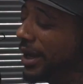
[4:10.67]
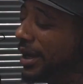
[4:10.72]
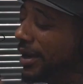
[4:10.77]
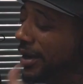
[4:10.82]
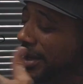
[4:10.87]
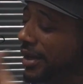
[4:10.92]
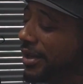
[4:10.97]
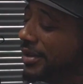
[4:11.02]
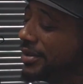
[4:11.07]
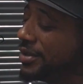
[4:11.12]
that
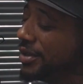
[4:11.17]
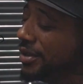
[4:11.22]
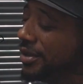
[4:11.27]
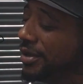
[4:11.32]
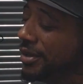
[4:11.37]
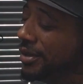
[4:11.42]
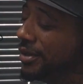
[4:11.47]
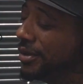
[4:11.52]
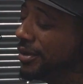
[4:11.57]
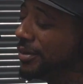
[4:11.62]
led
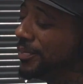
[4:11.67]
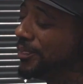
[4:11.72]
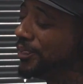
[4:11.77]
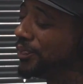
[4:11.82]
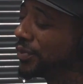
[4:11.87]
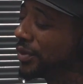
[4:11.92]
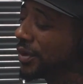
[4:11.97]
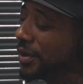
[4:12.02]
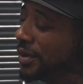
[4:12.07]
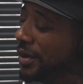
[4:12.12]
to
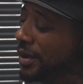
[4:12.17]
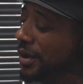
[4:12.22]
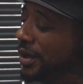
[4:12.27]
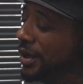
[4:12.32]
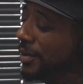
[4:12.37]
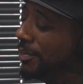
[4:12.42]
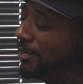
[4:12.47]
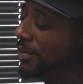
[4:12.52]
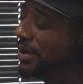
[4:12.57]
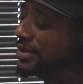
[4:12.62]

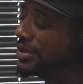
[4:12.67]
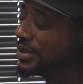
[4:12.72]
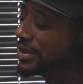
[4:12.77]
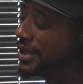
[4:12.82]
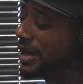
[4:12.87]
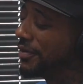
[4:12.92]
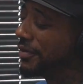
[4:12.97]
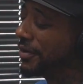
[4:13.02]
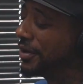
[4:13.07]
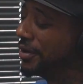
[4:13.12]
me just
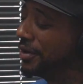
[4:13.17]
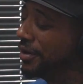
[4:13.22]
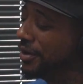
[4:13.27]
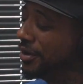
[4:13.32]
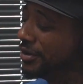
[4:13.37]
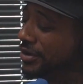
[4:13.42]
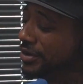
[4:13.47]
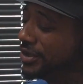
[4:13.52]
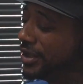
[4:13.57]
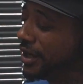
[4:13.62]
having
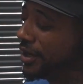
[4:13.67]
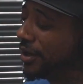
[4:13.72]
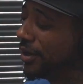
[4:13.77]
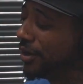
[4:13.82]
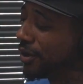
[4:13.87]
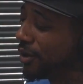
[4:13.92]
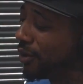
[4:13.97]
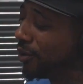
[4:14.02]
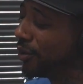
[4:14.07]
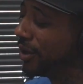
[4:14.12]
a secular
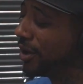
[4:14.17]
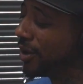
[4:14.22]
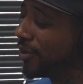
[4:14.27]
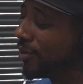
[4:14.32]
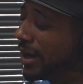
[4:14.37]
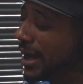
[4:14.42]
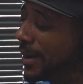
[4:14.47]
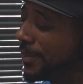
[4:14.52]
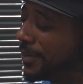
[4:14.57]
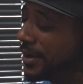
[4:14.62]
career in
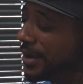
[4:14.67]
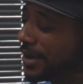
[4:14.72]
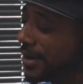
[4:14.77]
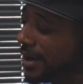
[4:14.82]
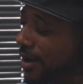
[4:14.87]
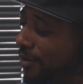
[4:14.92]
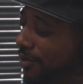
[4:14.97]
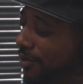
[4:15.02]
rapping, and I